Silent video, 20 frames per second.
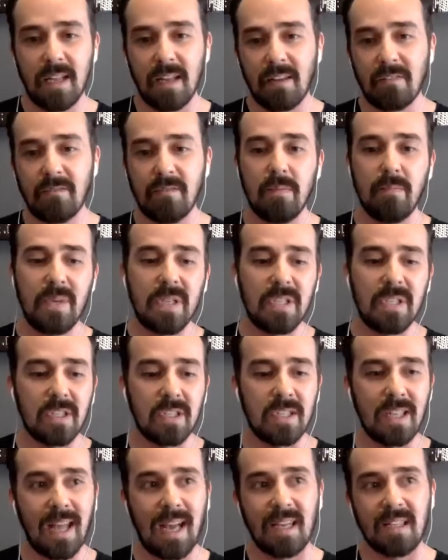of the
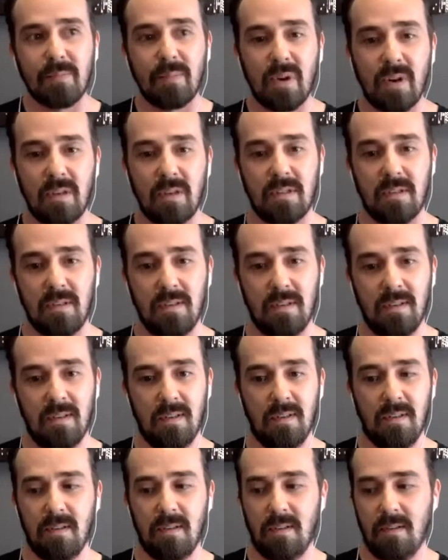business as a person.
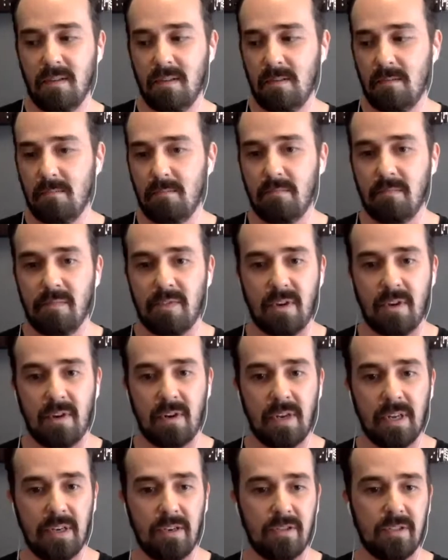
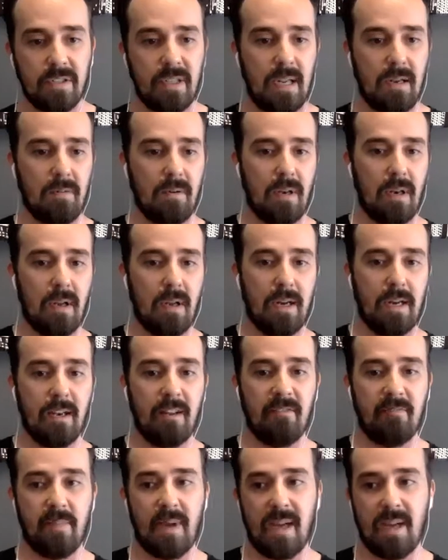30 years down the line,
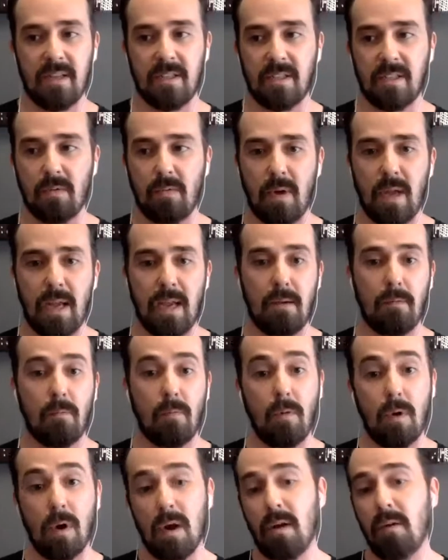they've passed away.
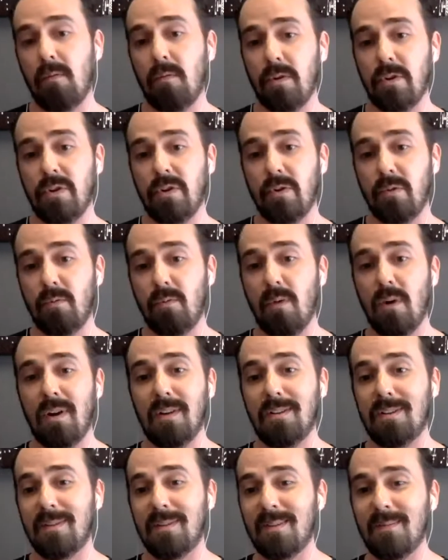What would you
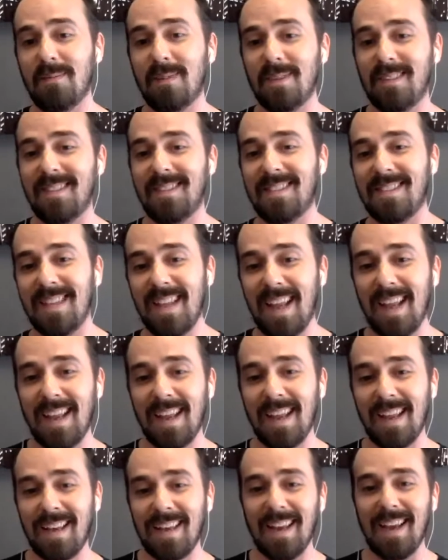want someone to
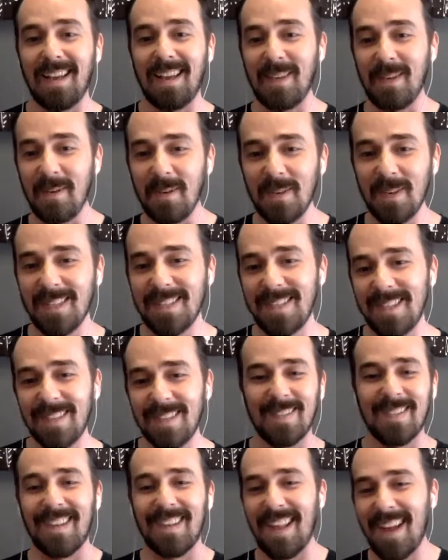say in that eulogy
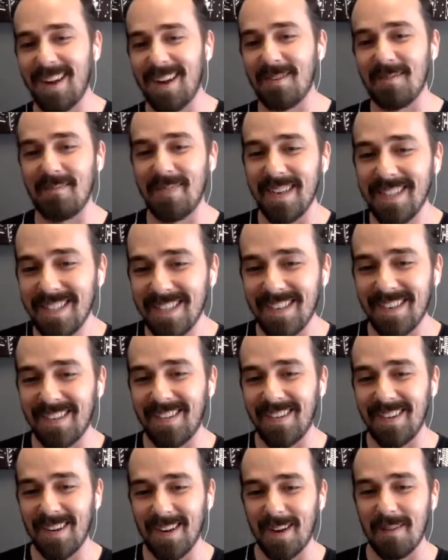or that
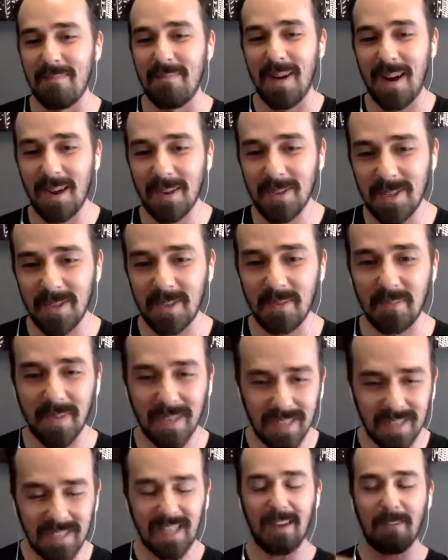obituary about you?
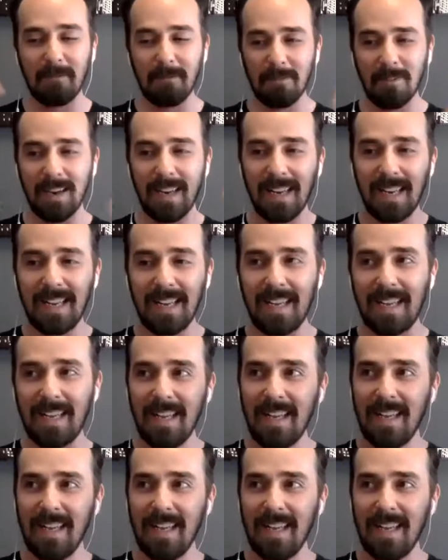Because that really